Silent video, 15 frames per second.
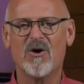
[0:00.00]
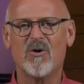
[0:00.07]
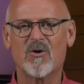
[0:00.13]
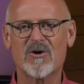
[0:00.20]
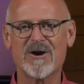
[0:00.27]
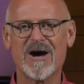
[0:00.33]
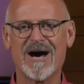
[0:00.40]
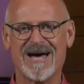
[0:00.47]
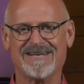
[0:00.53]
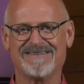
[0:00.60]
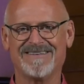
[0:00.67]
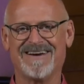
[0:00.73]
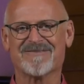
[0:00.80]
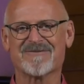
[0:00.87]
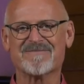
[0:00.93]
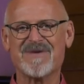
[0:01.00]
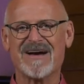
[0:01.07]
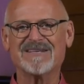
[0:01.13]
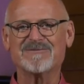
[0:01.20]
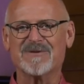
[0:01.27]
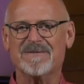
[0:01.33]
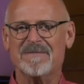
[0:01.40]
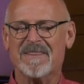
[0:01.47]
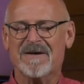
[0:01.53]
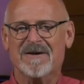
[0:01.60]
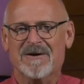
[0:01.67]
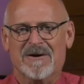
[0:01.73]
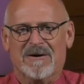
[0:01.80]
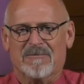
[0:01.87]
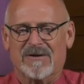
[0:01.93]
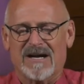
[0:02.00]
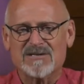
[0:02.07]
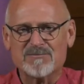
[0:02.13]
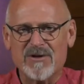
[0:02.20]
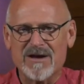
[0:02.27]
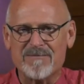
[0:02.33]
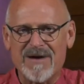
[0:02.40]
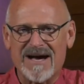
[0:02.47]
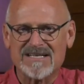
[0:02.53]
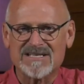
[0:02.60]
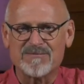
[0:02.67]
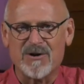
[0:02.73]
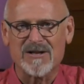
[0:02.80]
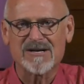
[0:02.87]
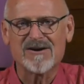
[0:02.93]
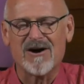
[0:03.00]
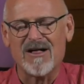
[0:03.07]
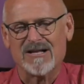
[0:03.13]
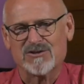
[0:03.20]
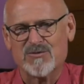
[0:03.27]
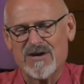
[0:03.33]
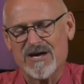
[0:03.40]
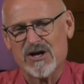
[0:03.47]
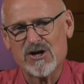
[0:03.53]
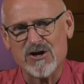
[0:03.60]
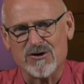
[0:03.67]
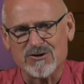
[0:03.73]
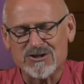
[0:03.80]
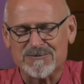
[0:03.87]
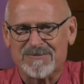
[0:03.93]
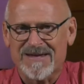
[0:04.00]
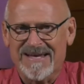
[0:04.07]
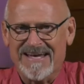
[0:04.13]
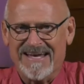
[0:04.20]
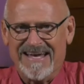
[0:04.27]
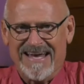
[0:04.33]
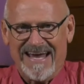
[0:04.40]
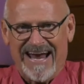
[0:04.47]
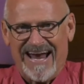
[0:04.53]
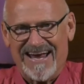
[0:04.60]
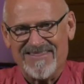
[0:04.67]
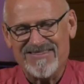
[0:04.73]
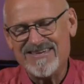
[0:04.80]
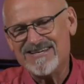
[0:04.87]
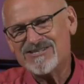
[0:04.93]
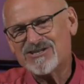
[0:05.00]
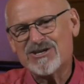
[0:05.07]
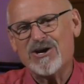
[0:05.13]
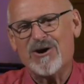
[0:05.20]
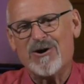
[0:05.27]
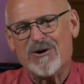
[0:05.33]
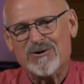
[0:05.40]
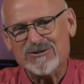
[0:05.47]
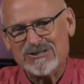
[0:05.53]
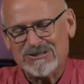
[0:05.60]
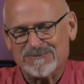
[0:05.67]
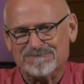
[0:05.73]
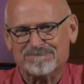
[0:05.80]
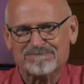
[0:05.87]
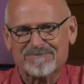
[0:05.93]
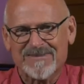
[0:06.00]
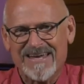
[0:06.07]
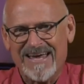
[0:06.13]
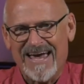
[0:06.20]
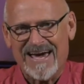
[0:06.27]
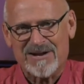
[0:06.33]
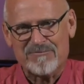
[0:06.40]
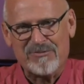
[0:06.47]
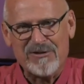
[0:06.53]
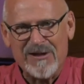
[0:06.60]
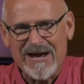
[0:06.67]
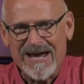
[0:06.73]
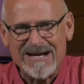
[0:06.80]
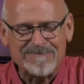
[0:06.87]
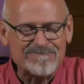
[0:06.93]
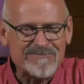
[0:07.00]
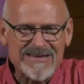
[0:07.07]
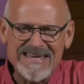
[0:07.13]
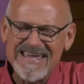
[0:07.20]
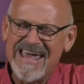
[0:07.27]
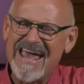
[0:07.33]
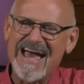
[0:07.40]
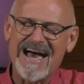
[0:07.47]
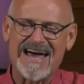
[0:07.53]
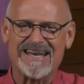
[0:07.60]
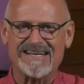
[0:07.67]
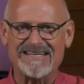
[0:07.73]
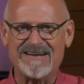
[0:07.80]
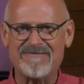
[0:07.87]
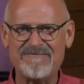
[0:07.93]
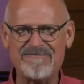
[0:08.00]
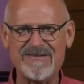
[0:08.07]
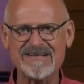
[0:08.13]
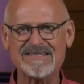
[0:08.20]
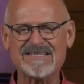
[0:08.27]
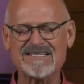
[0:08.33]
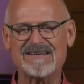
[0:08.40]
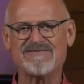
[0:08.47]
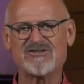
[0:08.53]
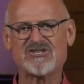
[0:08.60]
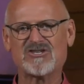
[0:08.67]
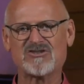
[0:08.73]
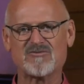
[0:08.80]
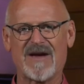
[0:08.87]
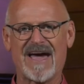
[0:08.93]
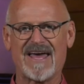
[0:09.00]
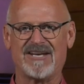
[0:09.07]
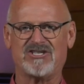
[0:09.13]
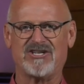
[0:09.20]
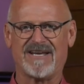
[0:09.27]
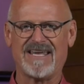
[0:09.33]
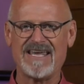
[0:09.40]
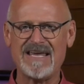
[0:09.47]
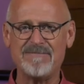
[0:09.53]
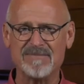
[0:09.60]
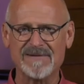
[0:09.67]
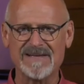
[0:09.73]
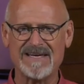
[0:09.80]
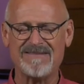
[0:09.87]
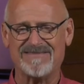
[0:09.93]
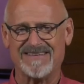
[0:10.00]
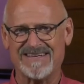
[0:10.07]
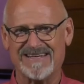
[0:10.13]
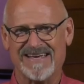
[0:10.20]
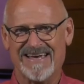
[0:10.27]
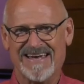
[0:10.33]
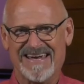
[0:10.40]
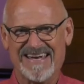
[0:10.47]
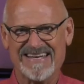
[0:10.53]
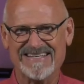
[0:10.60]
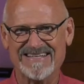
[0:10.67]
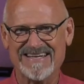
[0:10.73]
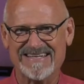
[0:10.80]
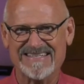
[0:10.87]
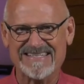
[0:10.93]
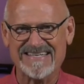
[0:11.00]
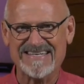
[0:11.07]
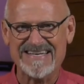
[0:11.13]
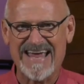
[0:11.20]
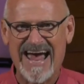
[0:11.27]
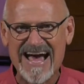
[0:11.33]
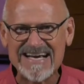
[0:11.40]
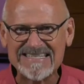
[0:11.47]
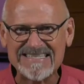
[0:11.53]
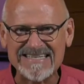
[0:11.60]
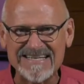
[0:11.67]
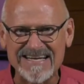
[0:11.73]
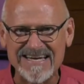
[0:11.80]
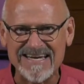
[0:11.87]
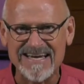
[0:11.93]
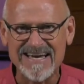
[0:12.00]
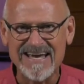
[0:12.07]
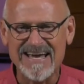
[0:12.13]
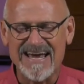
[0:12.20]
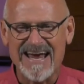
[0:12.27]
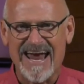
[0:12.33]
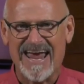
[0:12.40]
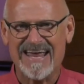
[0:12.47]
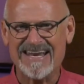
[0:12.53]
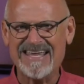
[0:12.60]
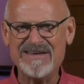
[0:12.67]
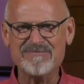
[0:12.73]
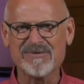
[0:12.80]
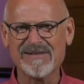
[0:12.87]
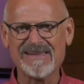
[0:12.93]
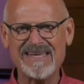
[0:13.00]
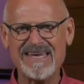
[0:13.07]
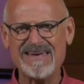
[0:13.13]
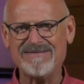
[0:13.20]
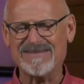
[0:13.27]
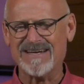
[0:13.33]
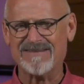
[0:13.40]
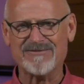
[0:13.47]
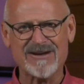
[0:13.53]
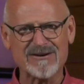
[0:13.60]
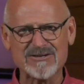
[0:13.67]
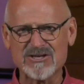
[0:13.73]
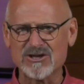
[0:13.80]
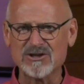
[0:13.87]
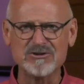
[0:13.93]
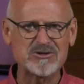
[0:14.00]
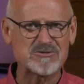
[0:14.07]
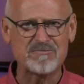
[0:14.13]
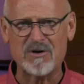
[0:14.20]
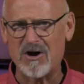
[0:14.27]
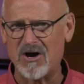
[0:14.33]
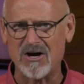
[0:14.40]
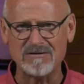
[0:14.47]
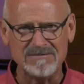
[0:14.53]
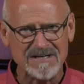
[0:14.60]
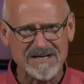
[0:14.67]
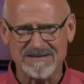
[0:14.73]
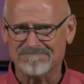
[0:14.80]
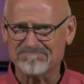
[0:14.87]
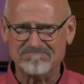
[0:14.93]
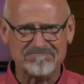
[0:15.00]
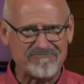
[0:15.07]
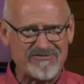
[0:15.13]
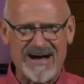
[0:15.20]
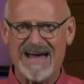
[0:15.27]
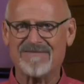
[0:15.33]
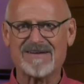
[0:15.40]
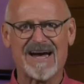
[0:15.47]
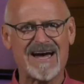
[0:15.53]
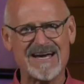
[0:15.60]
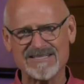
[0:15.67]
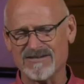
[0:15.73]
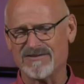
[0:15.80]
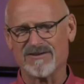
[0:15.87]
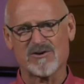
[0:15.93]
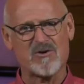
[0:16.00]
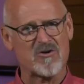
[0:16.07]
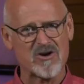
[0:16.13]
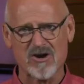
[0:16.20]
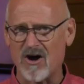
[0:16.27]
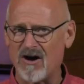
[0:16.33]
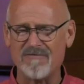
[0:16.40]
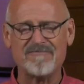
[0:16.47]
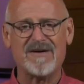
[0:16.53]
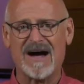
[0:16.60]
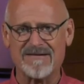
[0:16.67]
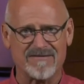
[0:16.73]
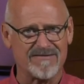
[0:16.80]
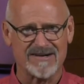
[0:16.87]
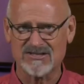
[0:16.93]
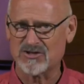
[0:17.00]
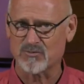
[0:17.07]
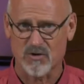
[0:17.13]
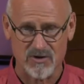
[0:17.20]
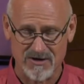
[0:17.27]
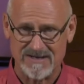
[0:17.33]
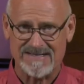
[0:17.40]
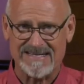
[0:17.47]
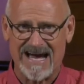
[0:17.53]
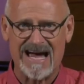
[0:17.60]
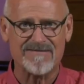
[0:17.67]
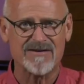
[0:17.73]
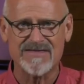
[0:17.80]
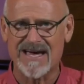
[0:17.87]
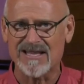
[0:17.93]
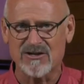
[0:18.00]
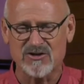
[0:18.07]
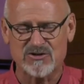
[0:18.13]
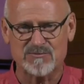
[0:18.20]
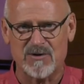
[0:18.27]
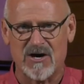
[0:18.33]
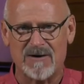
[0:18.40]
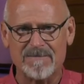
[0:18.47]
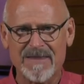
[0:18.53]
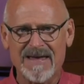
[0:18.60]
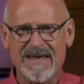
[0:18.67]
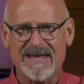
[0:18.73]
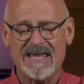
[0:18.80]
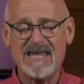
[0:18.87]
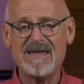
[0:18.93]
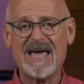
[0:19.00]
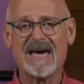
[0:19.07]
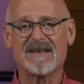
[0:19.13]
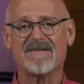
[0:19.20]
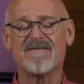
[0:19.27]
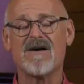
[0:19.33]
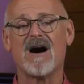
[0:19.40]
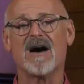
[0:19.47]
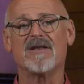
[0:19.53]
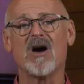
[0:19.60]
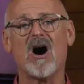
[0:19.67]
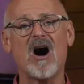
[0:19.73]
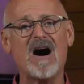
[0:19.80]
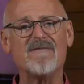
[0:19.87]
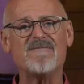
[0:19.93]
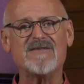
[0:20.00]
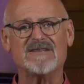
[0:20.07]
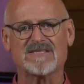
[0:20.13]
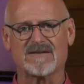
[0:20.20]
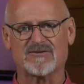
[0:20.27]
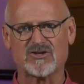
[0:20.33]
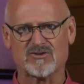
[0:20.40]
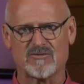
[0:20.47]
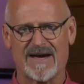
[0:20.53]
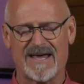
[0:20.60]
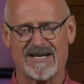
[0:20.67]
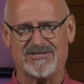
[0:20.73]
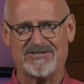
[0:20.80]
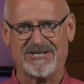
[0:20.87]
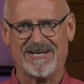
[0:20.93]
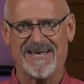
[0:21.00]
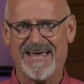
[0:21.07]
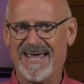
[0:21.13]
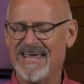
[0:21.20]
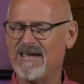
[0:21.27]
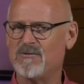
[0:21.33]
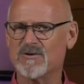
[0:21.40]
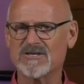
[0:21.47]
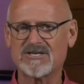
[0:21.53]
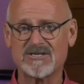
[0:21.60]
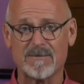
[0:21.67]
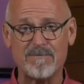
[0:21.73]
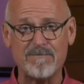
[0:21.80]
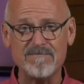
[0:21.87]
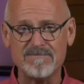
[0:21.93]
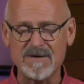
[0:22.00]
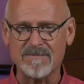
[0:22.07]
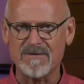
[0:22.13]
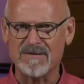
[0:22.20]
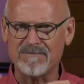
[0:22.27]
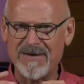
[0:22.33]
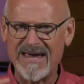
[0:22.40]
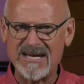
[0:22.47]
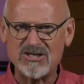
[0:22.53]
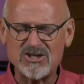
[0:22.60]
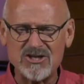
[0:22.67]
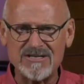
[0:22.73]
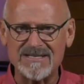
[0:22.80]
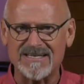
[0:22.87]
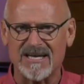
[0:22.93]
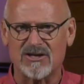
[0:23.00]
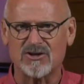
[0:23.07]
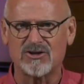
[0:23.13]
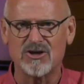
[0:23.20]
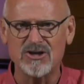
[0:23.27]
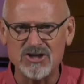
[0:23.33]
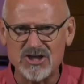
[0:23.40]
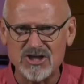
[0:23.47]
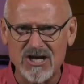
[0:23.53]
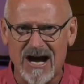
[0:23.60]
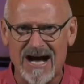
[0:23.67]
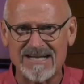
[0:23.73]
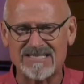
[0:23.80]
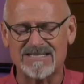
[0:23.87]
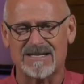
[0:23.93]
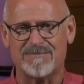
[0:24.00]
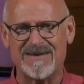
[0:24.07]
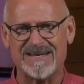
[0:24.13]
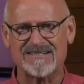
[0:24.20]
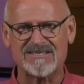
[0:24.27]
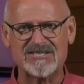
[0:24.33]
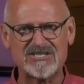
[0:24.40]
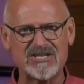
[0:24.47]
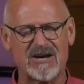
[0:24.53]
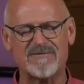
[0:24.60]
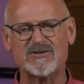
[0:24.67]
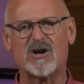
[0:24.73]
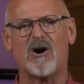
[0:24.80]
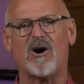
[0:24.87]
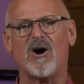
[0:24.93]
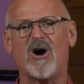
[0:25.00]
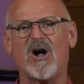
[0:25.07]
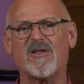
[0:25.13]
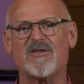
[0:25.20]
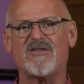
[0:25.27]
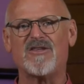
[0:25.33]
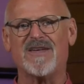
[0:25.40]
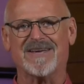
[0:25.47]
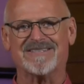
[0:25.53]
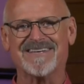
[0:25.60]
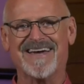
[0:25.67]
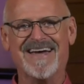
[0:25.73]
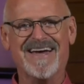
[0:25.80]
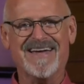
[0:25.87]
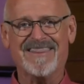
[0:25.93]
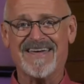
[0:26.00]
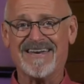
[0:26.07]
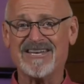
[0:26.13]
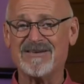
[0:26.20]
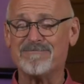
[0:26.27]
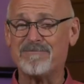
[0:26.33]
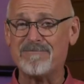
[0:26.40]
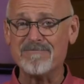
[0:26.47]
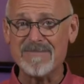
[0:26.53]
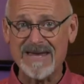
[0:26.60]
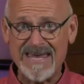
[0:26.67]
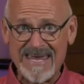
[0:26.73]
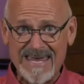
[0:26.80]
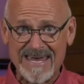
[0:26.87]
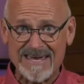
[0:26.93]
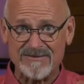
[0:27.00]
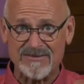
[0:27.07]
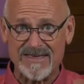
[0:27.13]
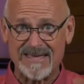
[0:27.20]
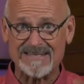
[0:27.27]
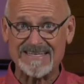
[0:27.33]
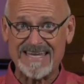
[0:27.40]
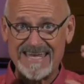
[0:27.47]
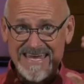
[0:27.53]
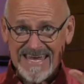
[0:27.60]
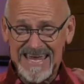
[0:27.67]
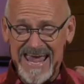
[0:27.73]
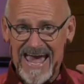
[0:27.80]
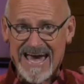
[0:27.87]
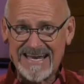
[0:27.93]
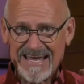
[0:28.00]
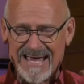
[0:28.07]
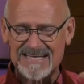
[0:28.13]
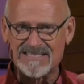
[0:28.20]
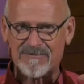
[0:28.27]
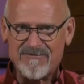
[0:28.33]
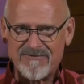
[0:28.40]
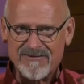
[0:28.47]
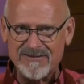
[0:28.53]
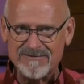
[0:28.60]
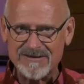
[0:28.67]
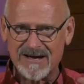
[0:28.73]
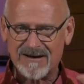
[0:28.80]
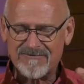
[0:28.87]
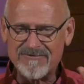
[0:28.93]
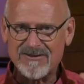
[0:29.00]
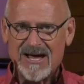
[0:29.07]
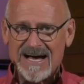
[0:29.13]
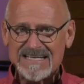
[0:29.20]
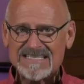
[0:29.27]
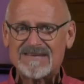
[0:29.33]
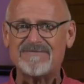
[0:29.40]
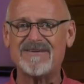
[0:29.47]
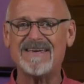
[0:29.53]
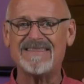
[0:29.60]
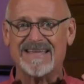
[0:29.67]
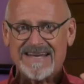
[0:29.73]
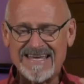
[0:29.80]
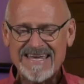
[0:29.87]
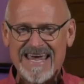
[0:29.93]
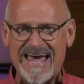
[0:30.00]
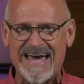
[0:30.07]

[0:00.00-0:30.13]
or not. Now, it reminds me, when I was playing basketball in college, we had a coach. And this coach had a plan. He had a defensive strategy. He believed in tenacity. And he believed in, if there is a loose ball, five guys on the court, all five of us were to dive on that loose ball. He had an offensive strategy. It was to be patient, get good shots, to be unselfish, all the things that he had as a philosophy that he